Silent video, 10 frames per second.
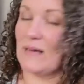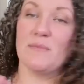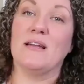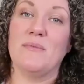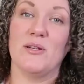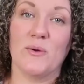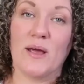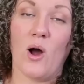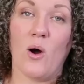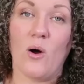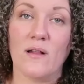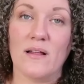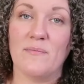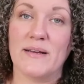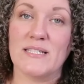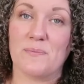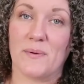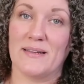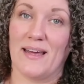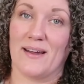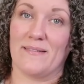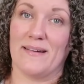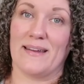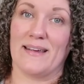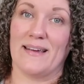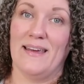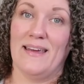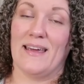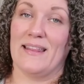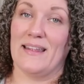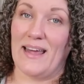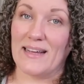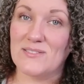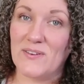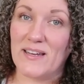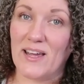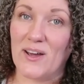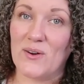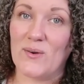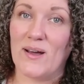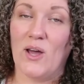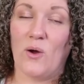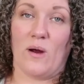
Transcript: I'm going to be doing all of my spring decorating in the next video,